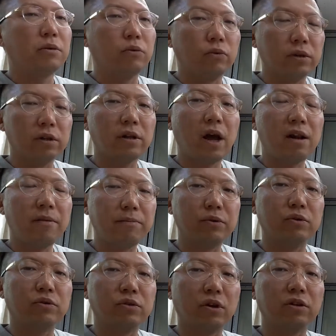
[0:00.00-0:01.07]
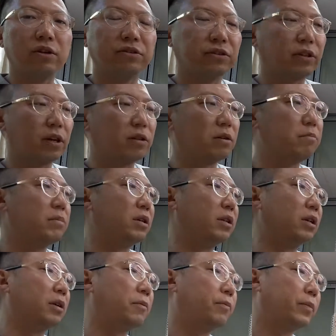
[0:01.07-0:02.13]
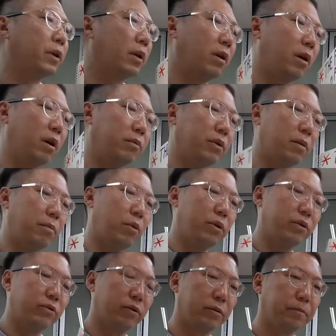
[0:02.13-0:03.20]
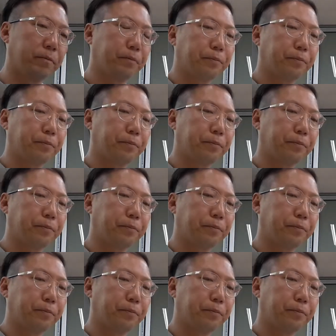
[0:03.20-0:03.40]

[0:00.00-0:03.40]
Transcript: will help you to understand the meaning of the poetry.